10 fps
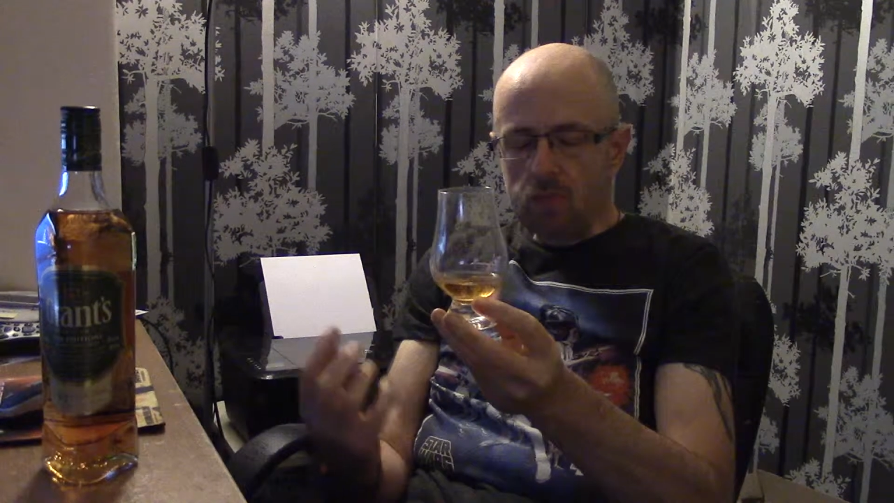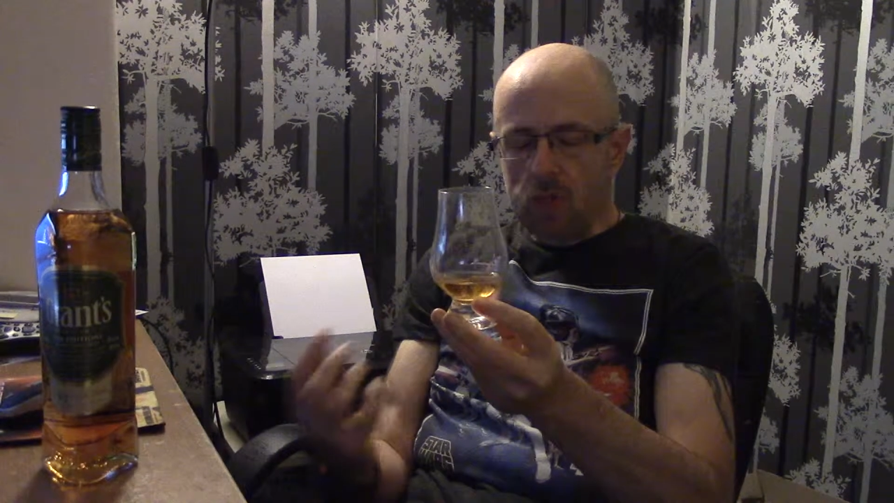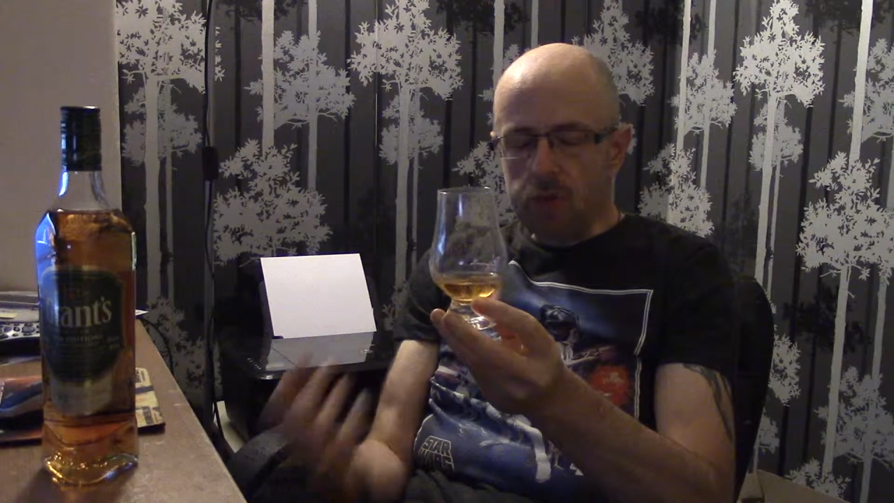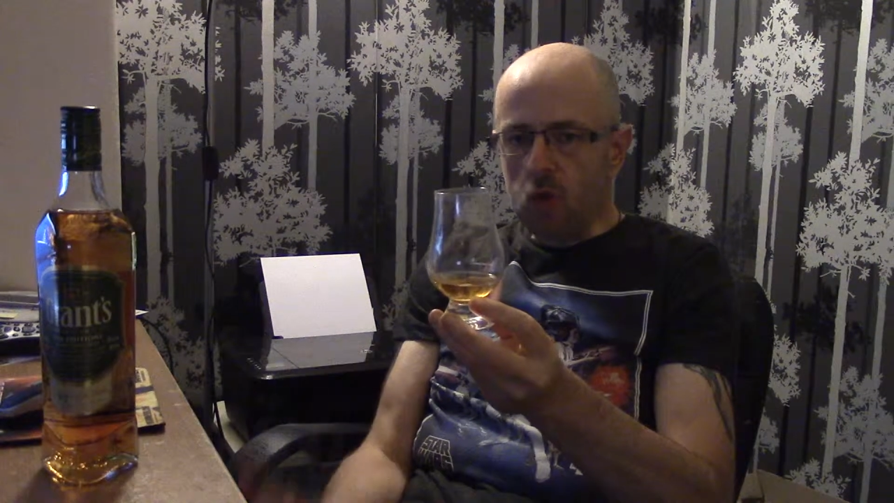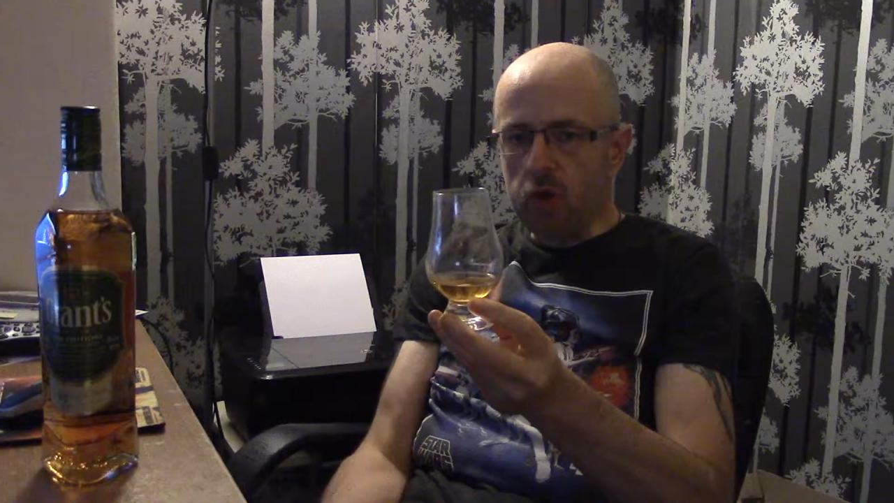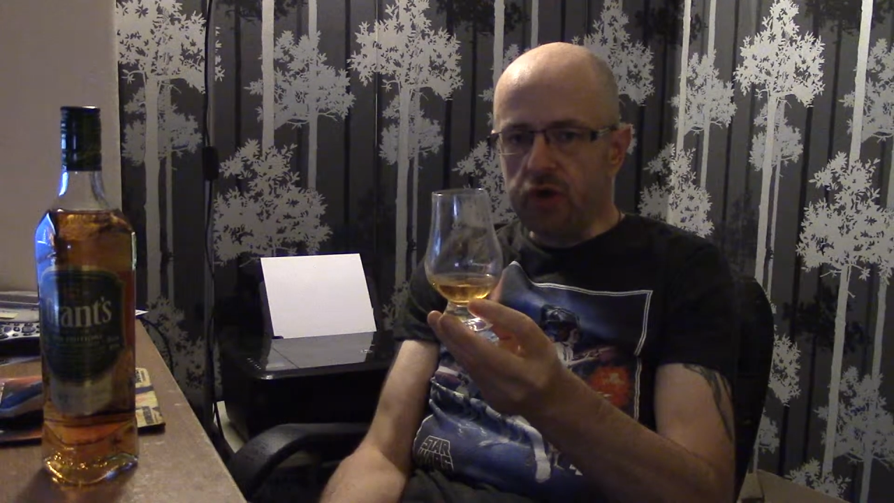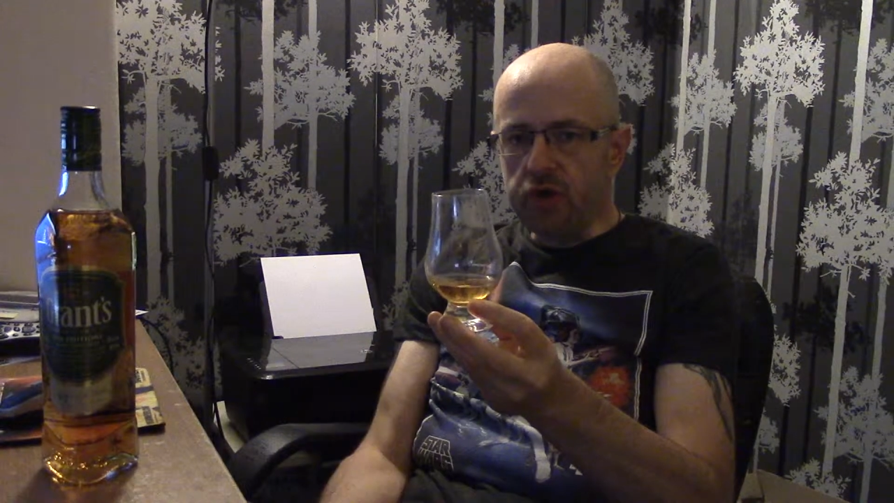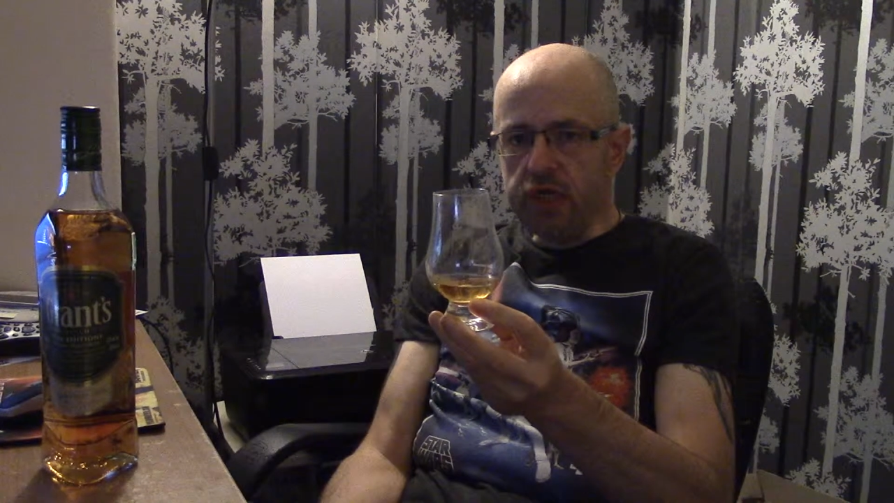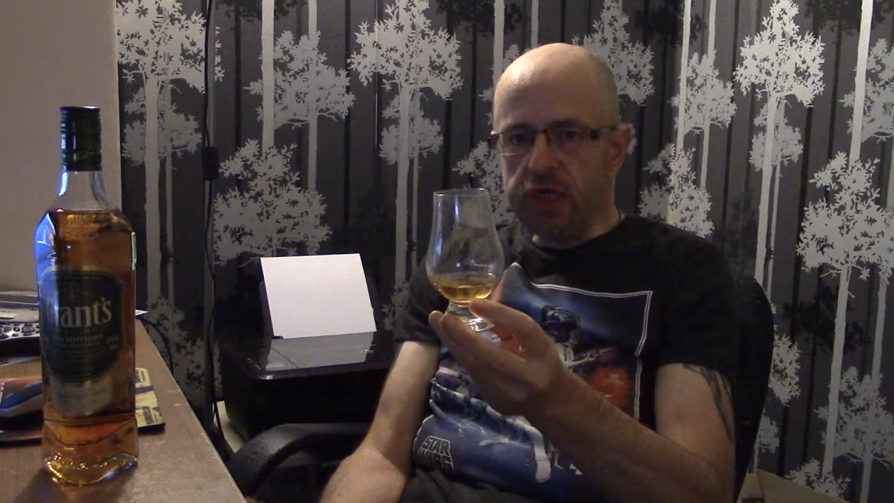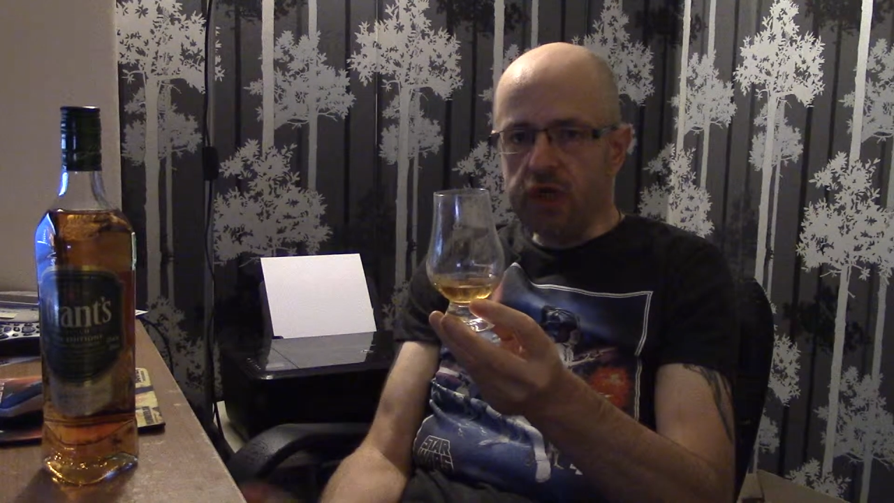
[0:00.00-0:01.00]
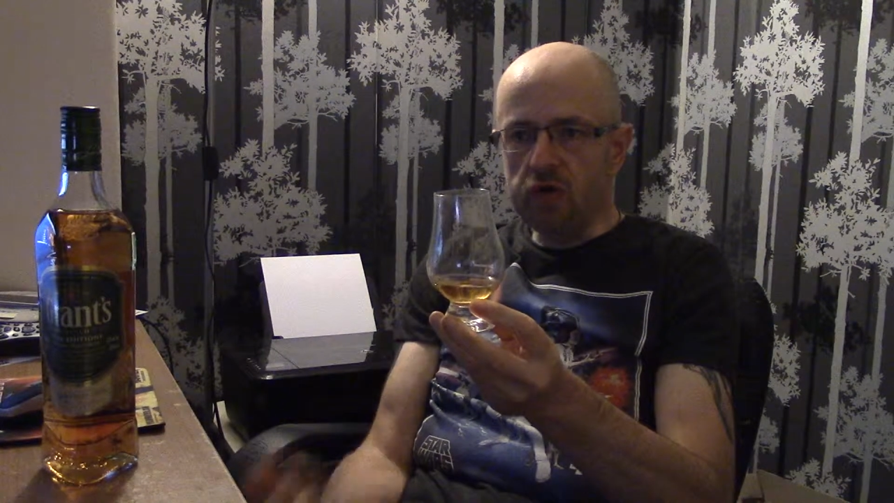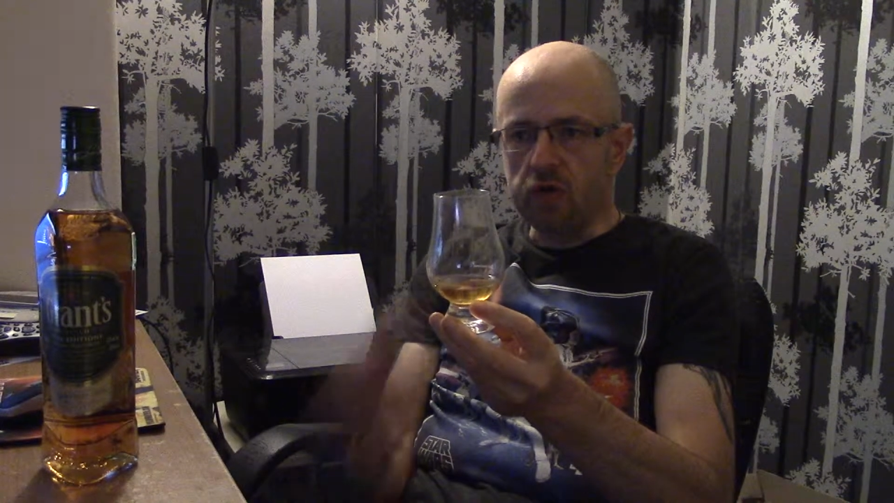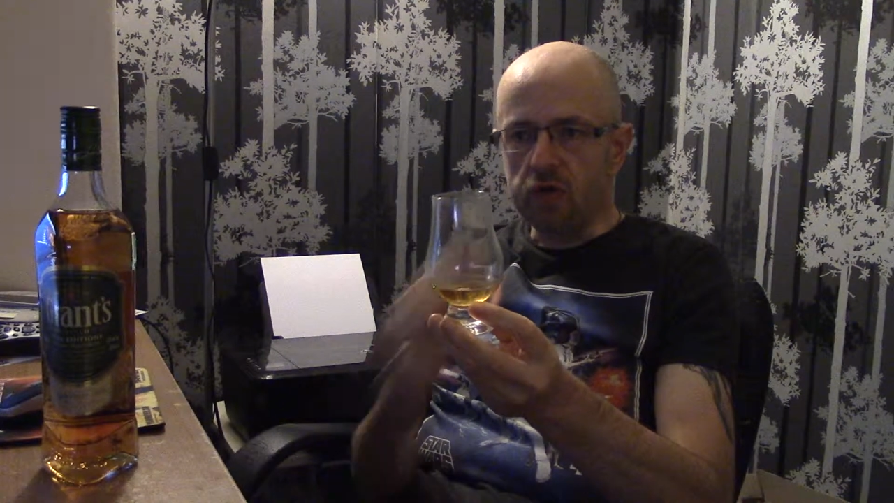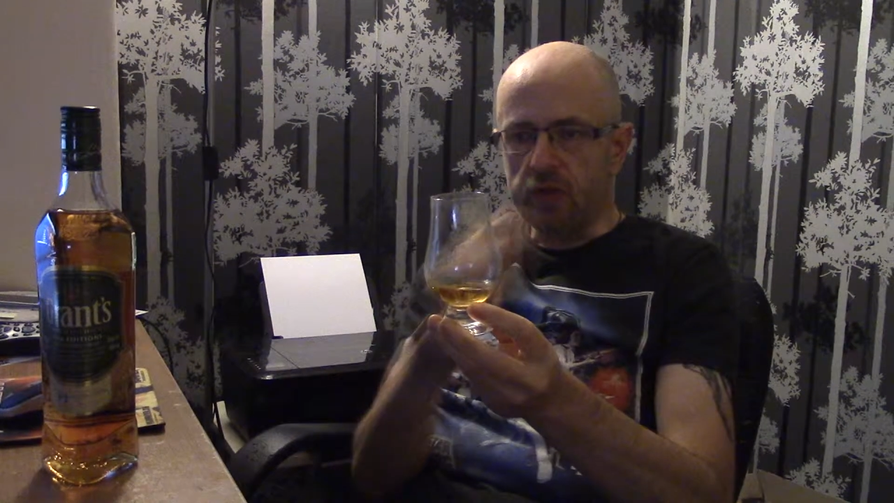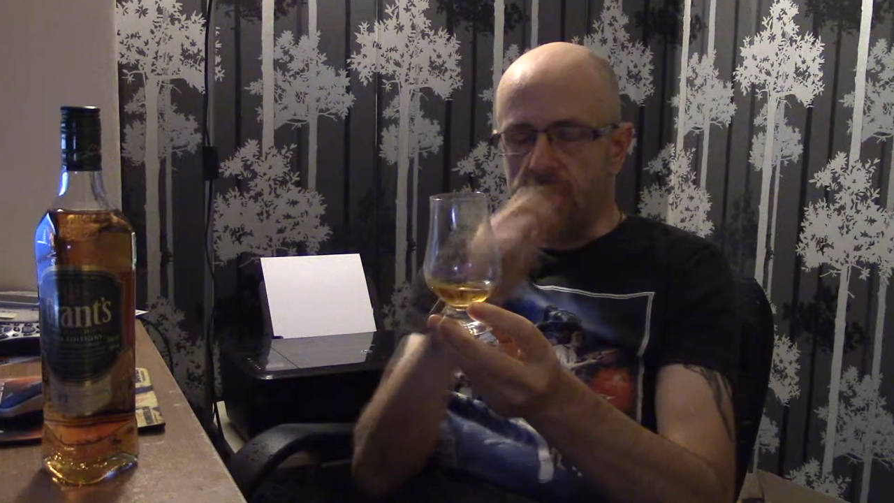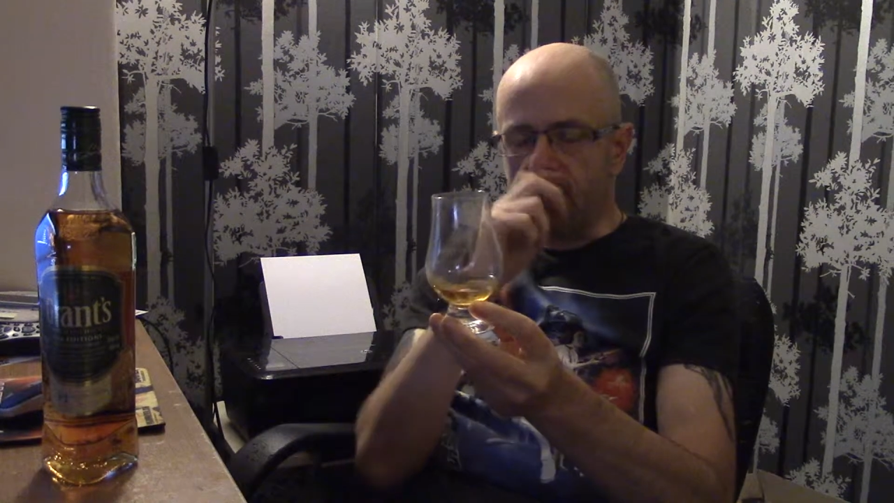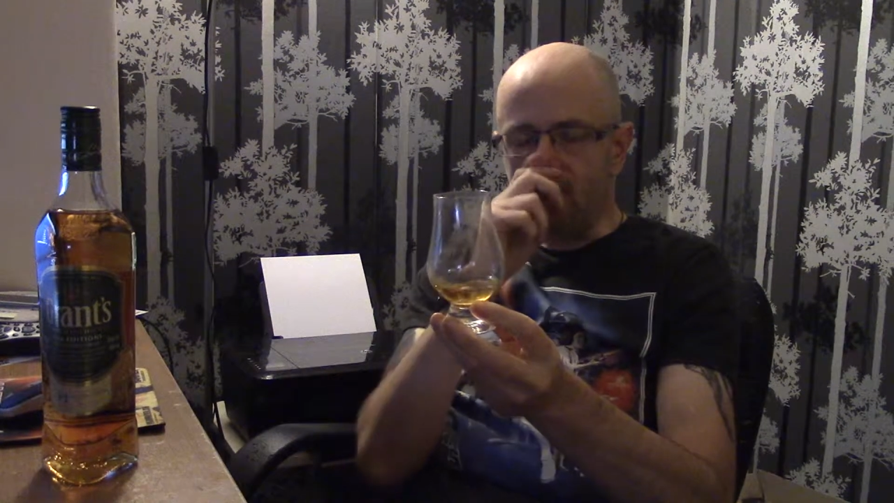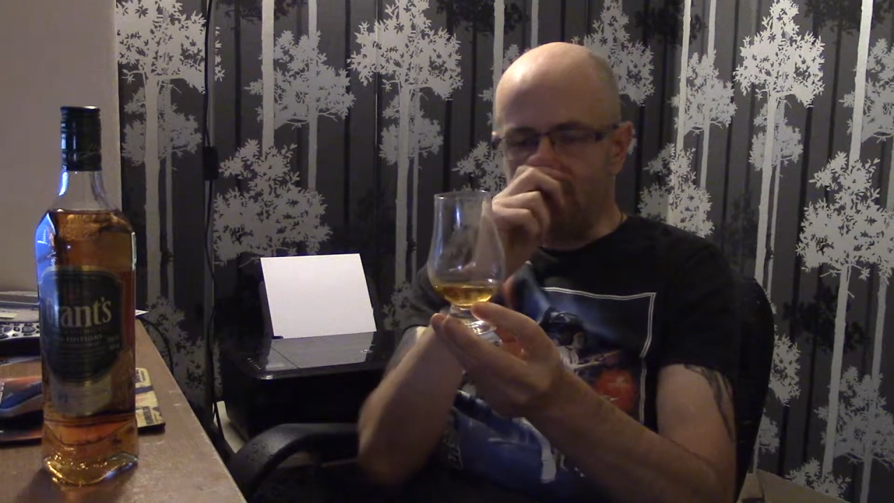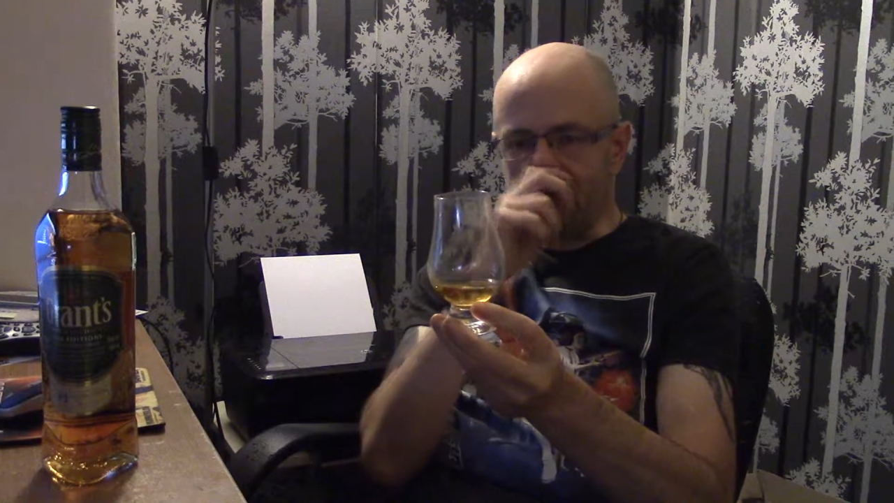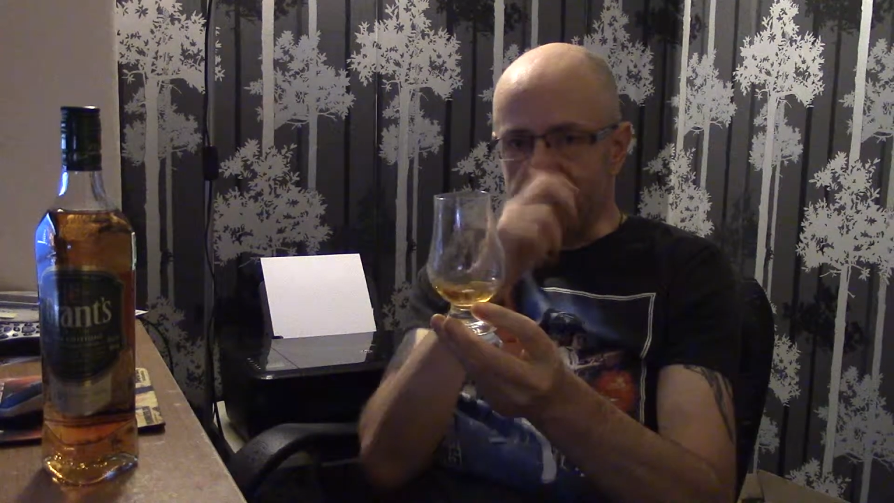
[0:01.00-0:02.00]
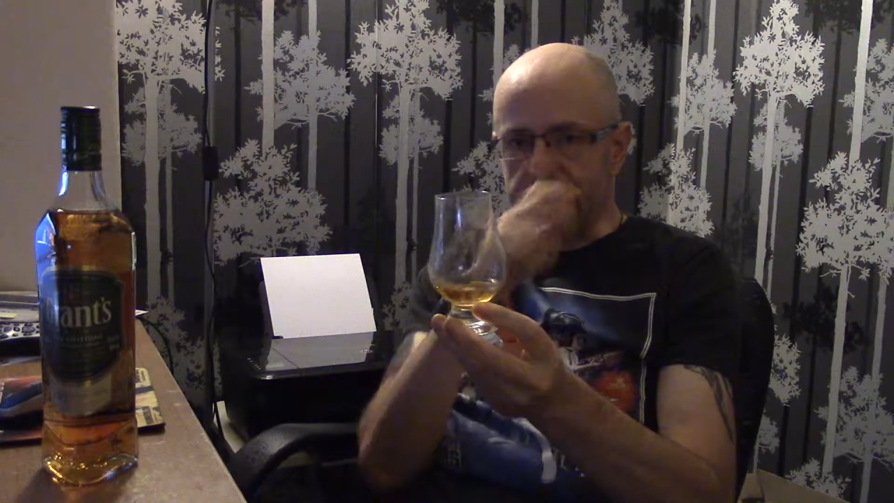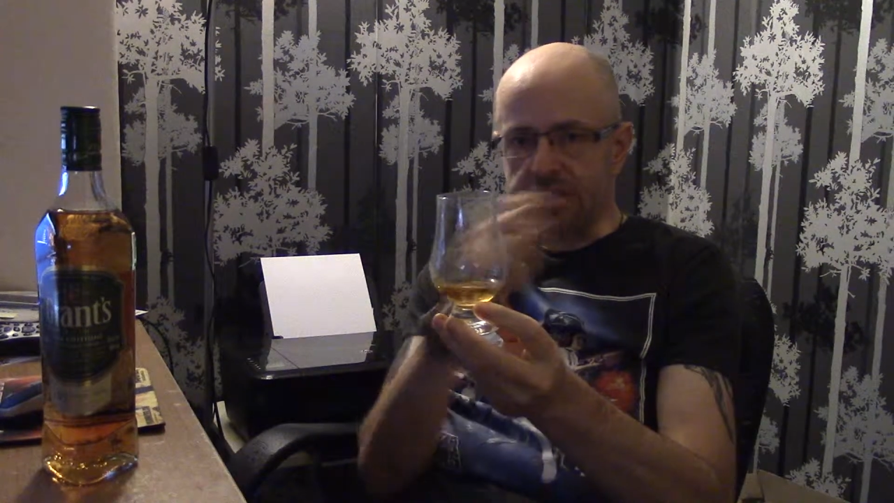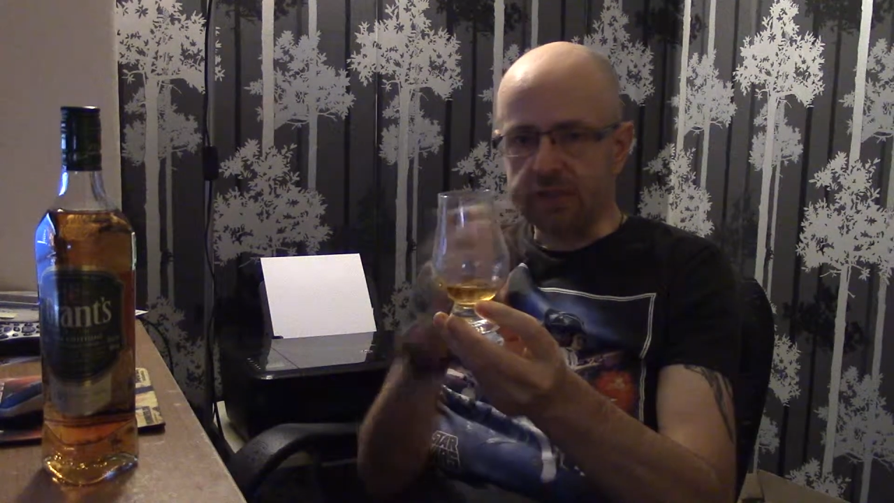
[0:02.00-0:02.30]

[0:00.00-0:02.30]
nowhere near the creaminess.